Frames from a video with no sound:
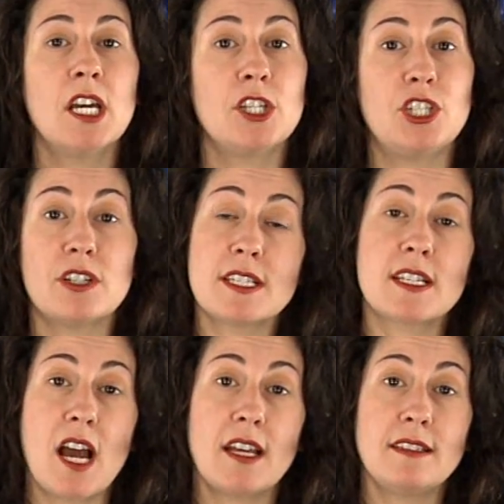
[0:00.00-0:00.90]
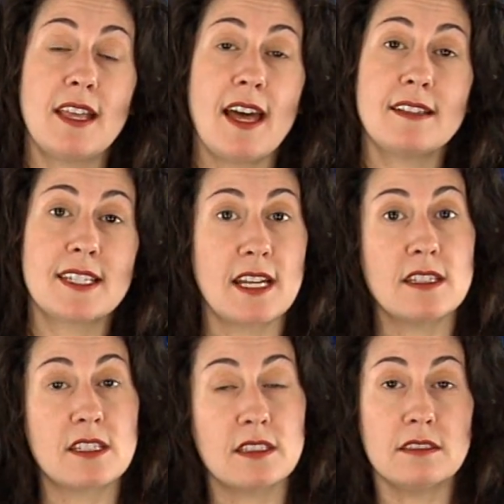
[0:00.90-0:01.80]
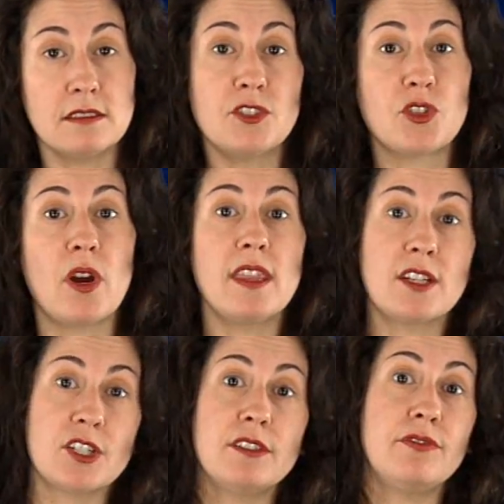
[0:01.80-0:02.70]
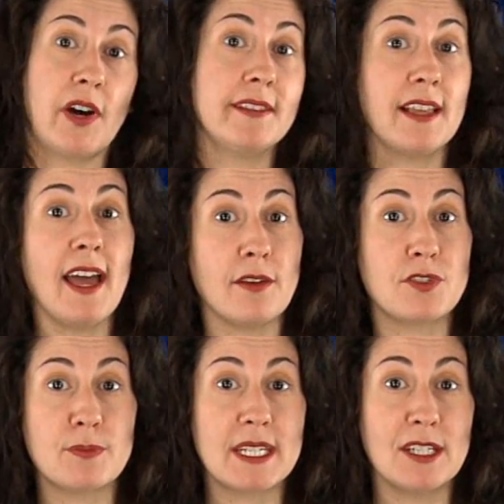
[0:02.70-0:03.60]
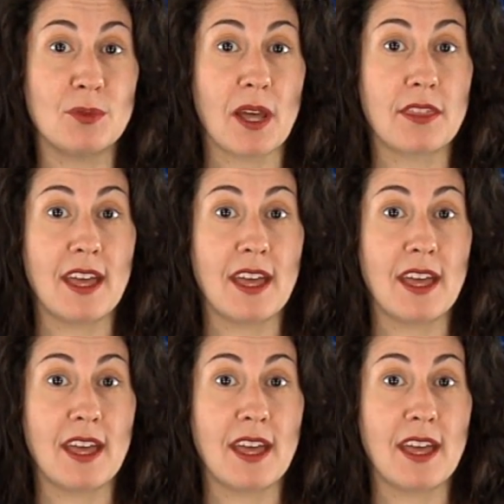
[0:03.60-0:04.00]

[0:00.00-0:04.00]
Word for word: you're a sign that tends to enjoy the good, fun life to begin with.